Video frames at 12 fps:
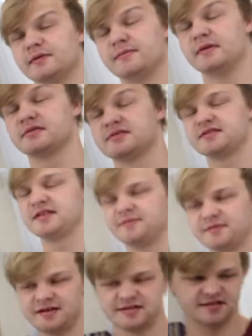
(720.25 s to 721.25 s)
bit better
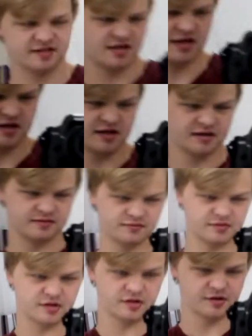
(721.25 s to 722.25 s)
sleep last night, and
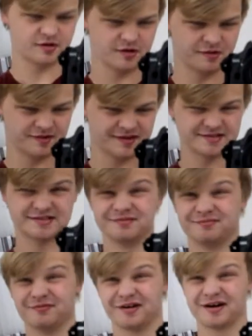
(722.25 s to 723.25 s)
we're gonna go get
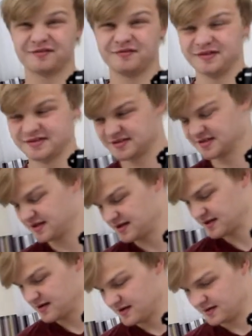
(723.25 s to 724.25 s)
some breakfast.
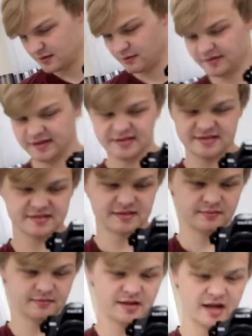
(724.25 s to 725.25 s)
Gonna get
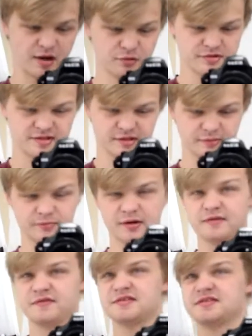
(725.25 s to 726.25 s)
some of the hotel
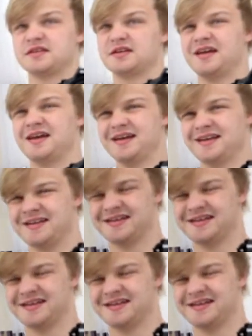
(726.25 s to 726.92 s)
breakfast again.